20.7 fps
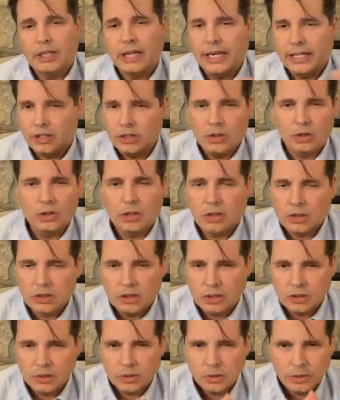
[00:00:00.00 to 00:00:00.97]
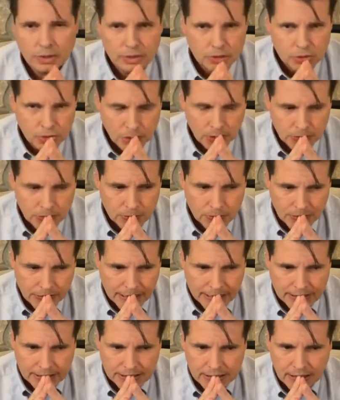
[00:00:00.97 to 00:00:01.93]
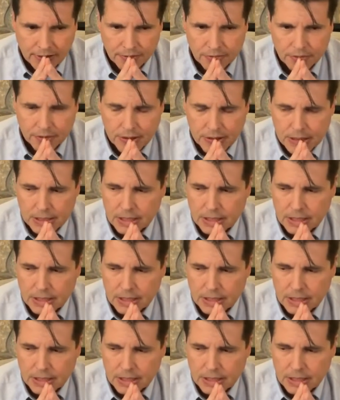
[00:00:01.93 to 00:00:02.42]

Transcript: I don't deal with insurance for that stuff,